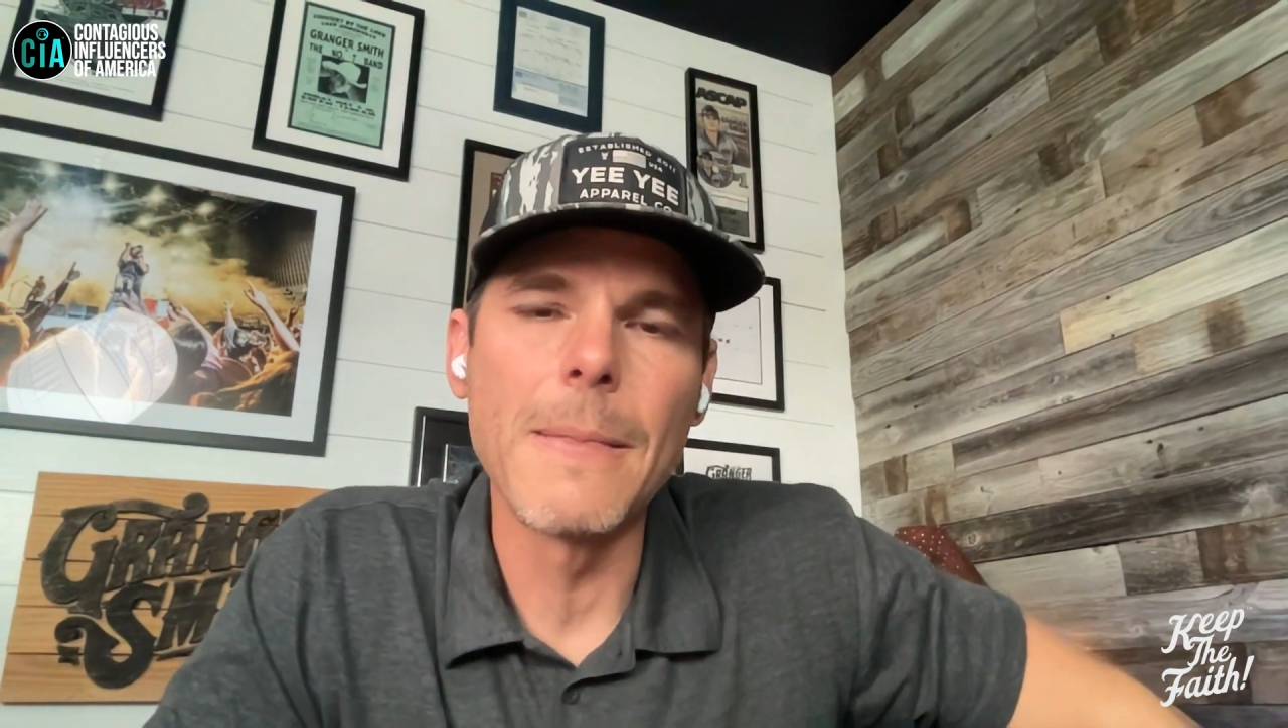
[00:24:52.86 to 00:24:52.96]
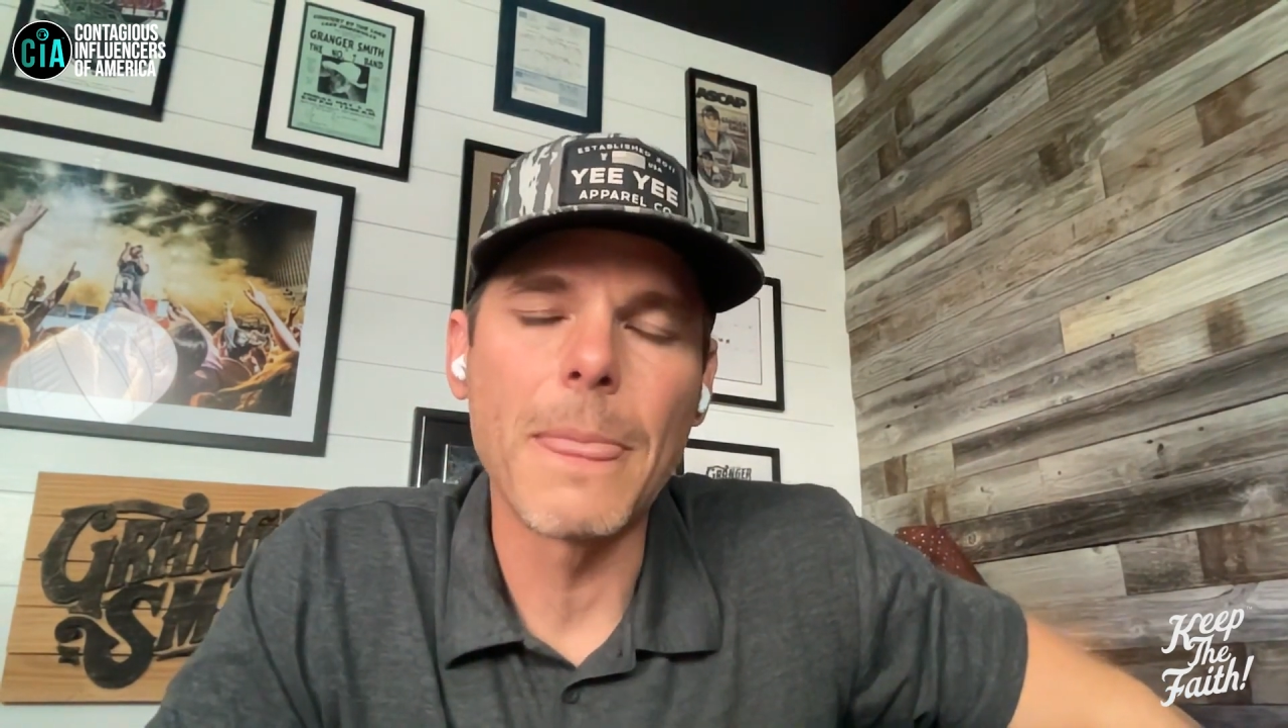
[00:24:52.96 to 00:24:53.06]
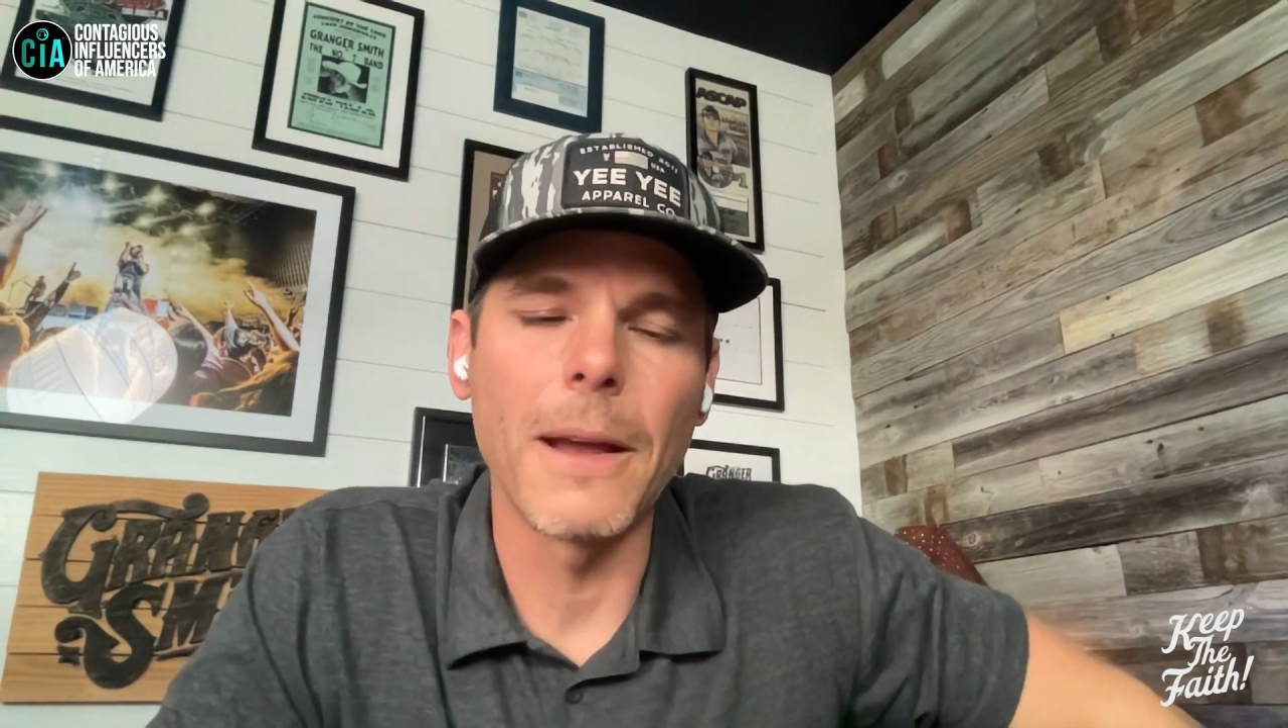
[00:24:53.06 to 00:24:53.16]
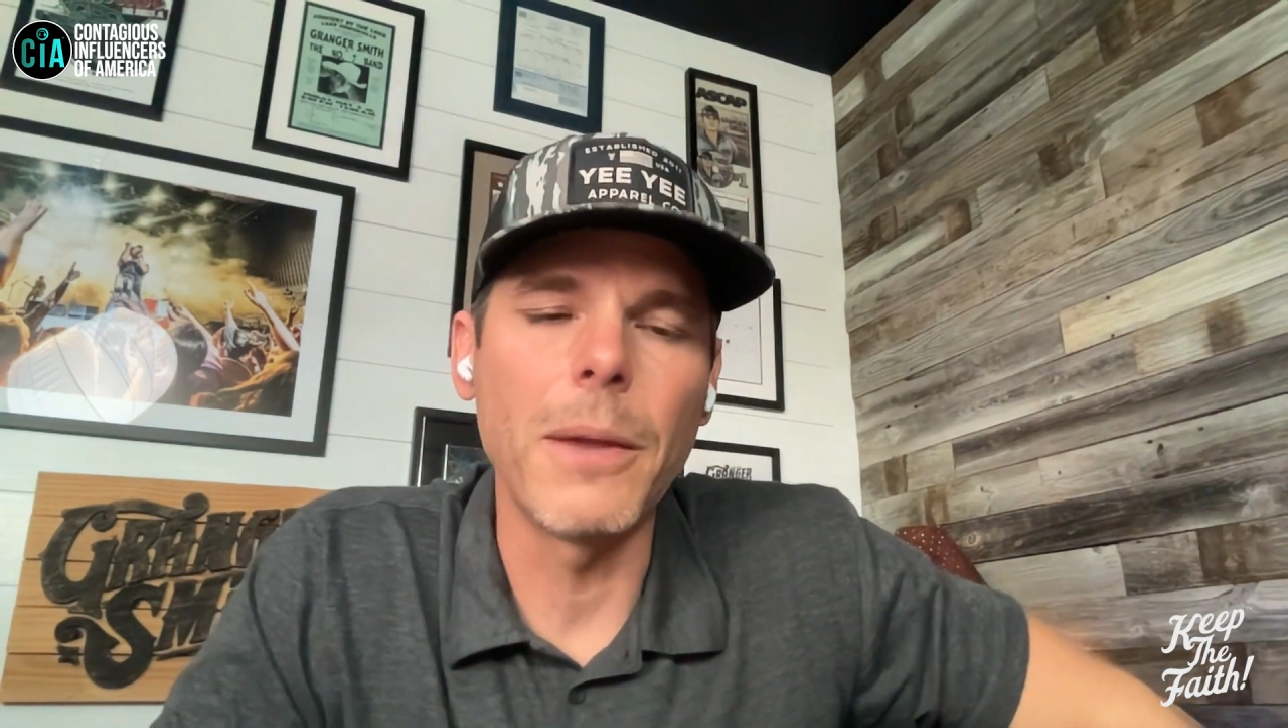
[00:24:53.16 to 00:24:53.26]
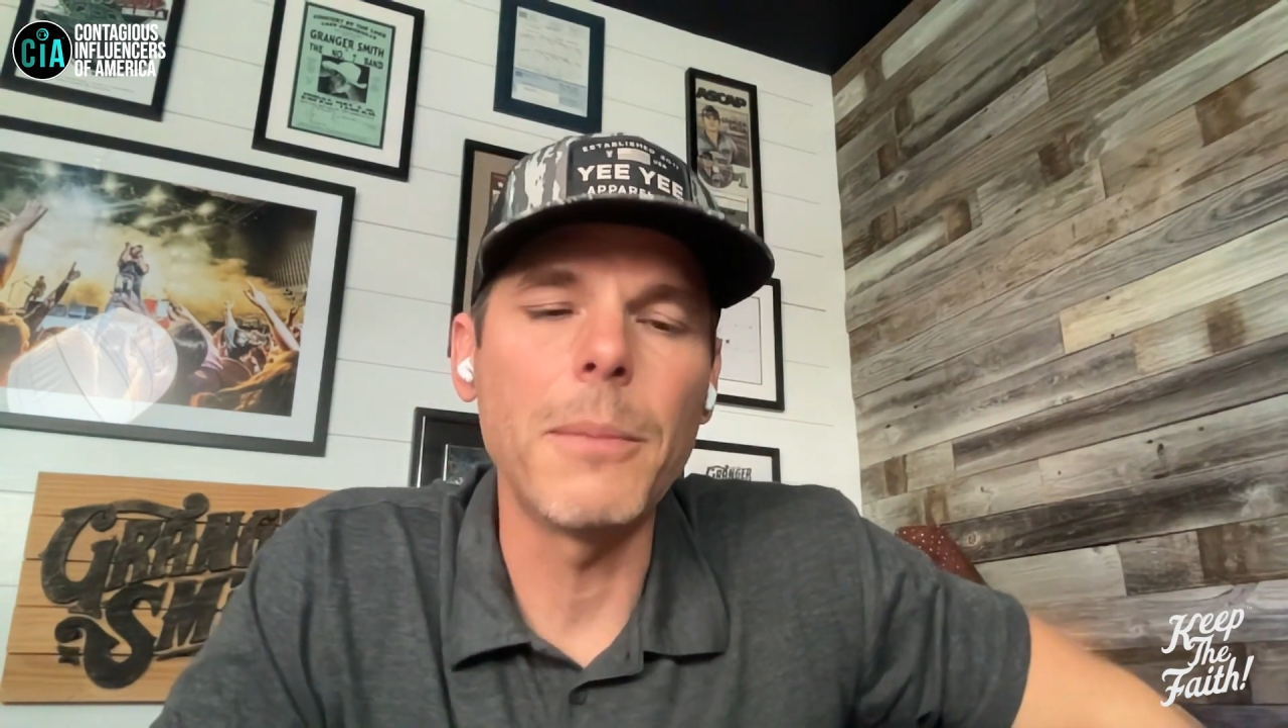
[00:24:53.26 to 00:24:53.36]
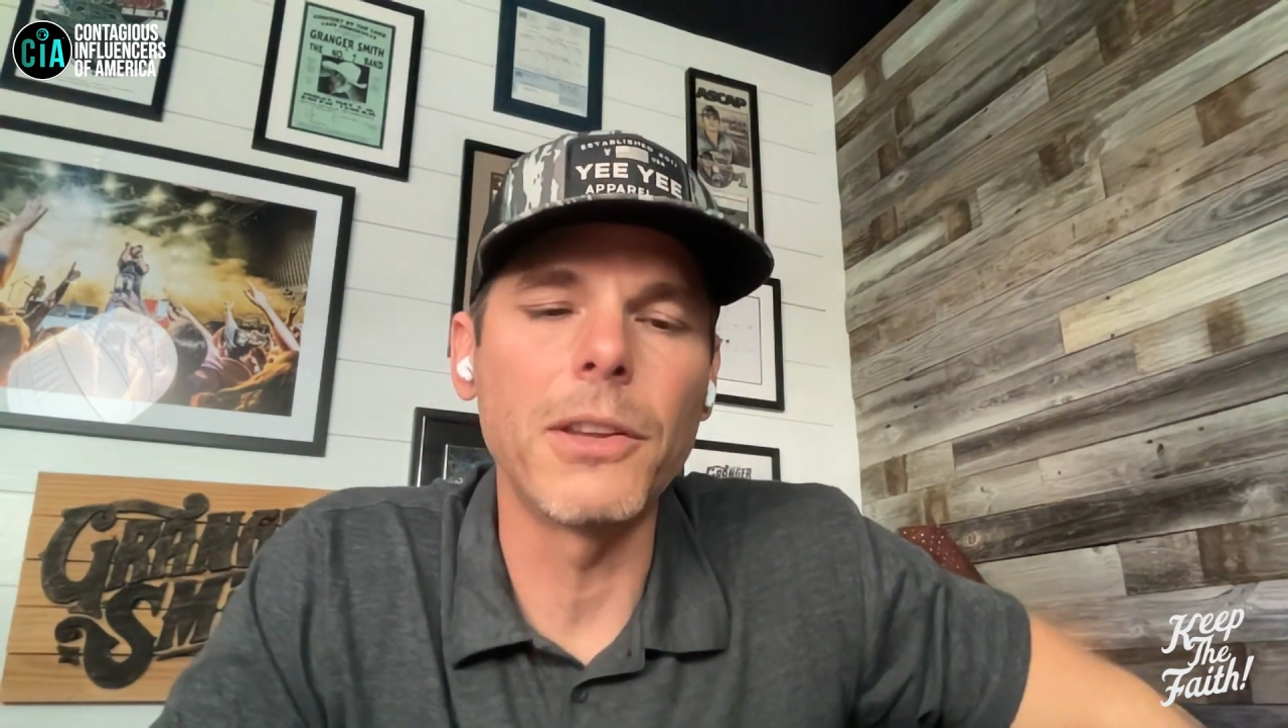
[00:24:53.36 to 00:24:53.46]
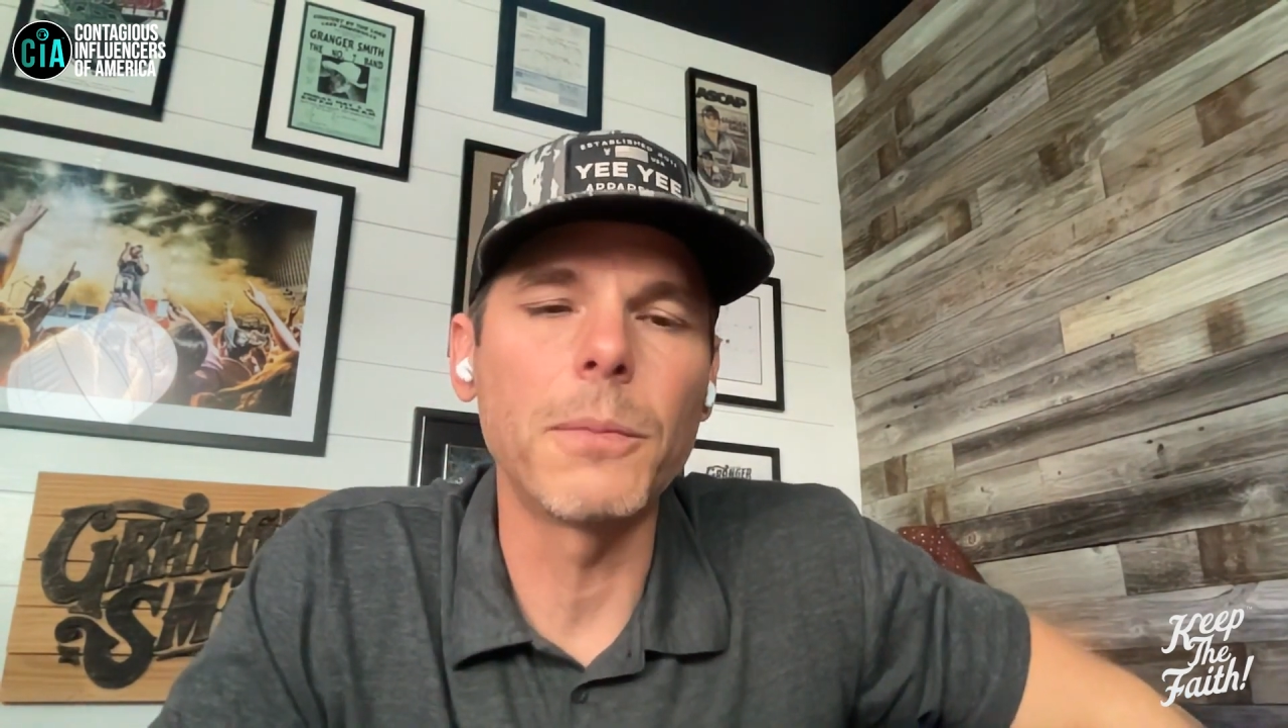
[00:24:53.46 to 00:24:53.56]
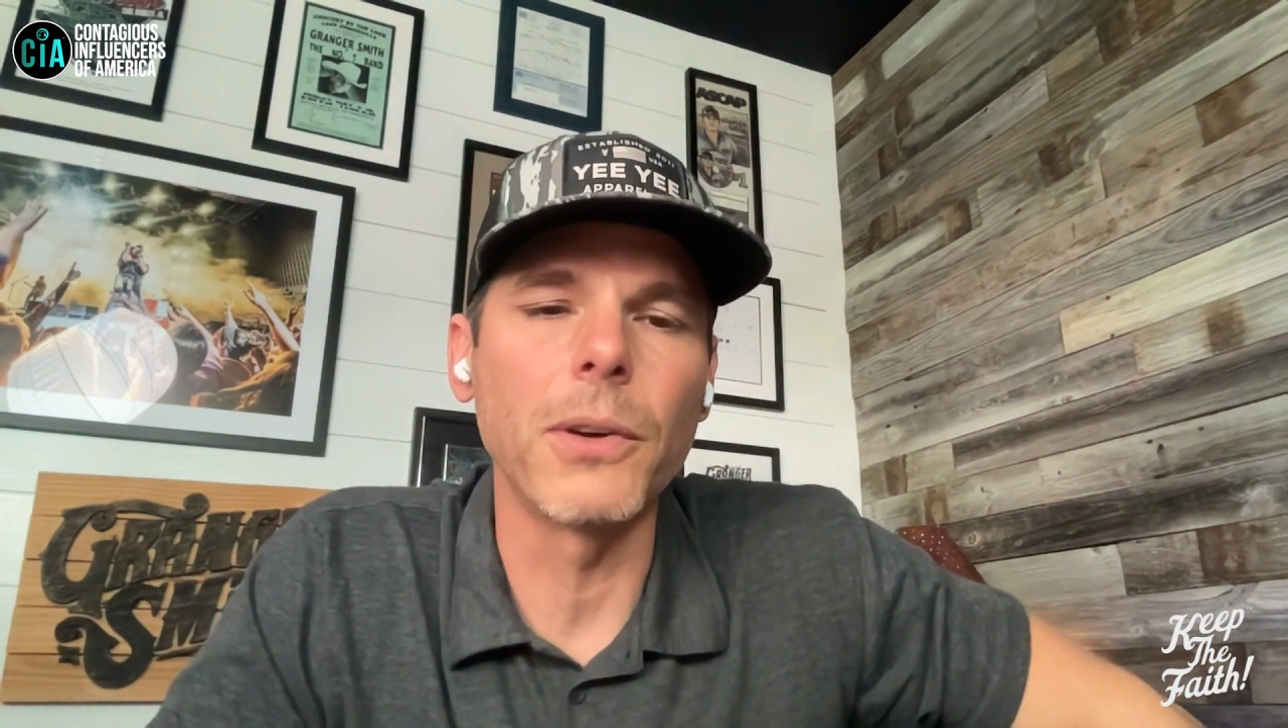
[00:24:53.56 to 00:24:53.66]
Maybe this